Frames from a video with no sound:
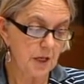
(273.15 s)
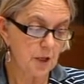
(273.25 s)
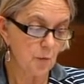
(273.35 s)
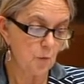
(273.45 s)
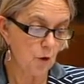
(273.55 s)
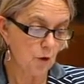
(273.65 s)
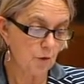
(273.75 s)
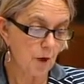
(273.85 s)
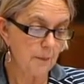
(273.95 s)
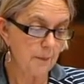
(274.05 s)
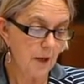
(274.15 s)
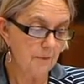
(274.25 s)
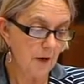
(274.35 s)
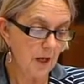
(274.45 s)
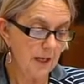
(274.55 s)
into war crime
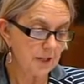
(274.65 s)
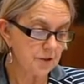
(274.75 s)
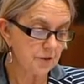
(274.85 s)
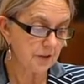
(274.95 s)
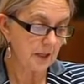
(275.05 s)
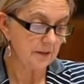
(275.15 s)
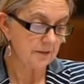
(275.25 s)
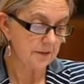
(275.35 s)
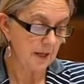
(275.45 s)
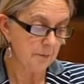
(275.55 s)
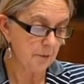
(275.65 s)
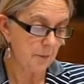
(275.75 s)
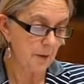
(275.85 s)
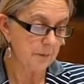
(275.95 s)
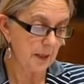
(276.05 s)
violations against the Tamil
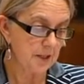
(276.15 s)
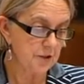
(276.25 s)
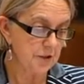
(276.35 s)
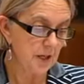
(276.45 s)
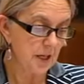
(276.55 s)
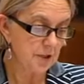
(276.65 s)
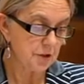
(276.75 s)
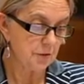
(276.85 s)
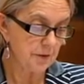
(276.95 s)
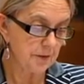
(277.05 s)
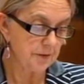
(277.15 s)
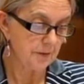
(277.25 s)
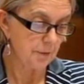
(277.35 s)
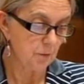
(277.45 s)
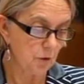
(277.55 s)
population during the
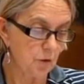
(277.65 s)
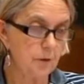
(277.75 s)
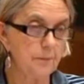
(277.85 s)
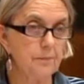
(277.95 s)
Civil War."